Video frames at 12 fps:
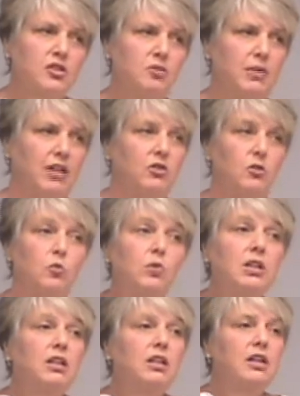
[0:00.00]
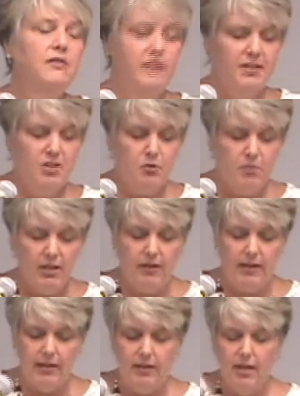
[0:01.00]
talks about the will of the
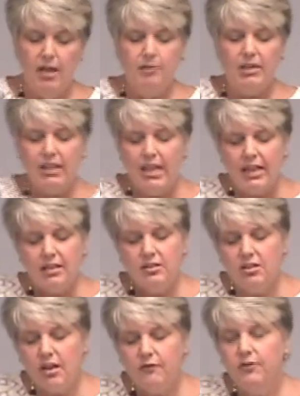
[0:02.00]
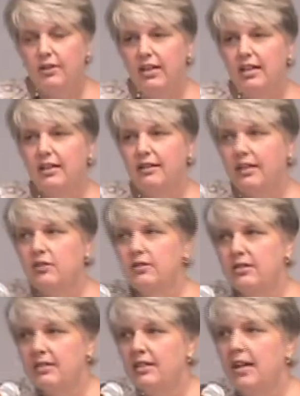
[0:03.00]
Spirit, but let us not forget that
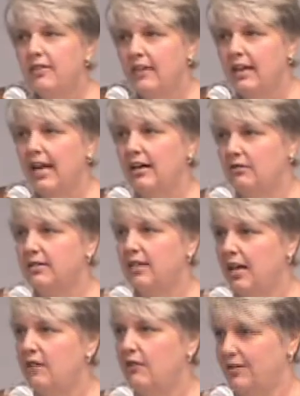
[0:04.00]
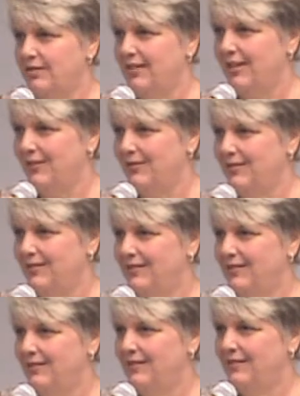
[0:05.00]
there is nothing outside of ourselves.
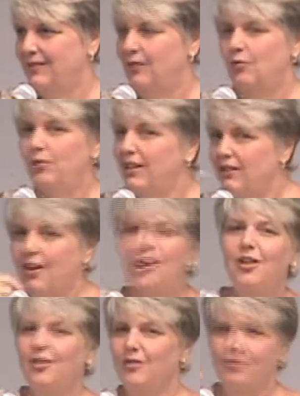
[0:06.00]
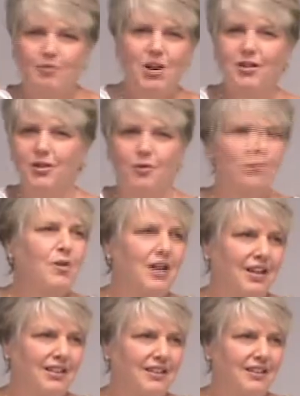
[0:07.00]
We are all part of
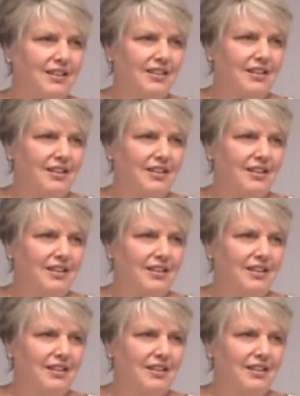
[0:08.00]
the one.